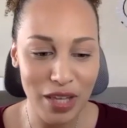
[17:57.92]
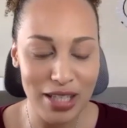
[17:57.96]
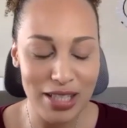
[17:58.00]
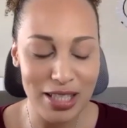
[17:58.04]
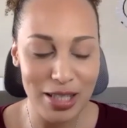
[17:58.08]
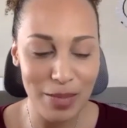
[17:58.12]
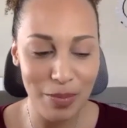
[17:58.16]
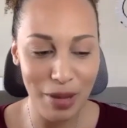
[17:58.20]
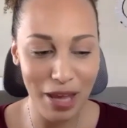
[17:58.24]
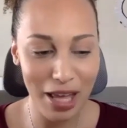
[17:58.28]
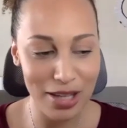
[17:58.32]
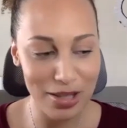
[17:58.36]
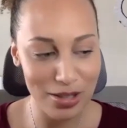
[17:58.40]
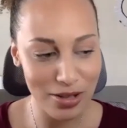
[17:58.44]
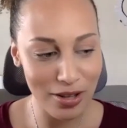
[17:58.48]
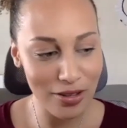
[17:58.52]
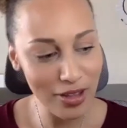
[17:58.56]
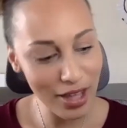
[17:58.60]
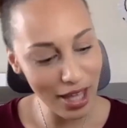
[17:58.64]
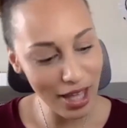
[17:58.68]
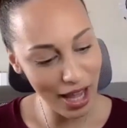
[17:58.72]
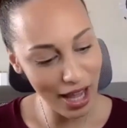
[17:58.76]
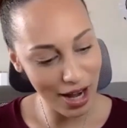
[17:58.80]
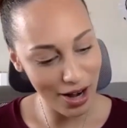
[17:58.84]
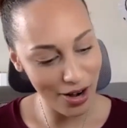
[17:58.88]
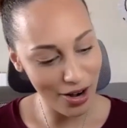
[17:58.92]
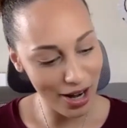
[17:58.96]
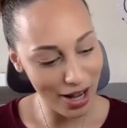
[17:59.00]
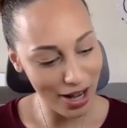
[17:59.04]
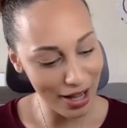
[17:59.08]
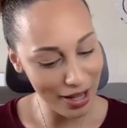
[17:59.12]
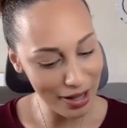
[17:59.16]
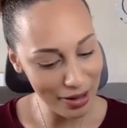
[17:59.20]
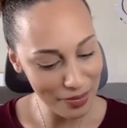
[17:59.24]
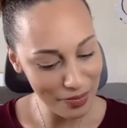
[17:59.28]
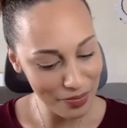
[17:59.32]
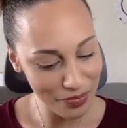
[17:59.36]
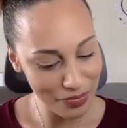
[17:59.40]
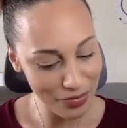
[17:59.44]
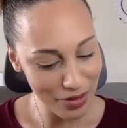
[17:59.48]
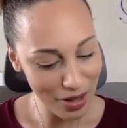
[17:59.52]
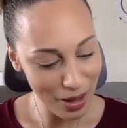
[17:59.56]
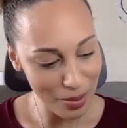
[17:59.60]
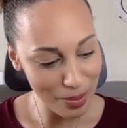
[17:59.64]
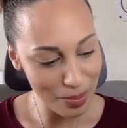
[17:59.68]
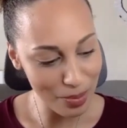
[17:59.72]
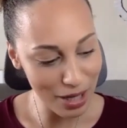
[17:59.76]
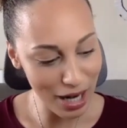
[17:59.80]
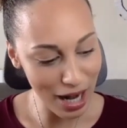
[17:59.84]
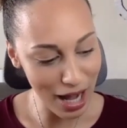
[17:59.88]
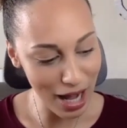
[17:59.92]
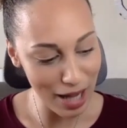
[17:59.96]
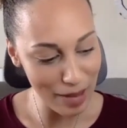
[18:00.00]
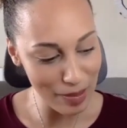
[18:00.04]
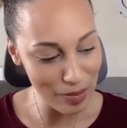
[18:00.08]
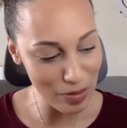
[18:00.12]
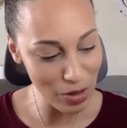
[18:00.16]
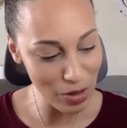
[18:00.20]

depends on the era, but I'm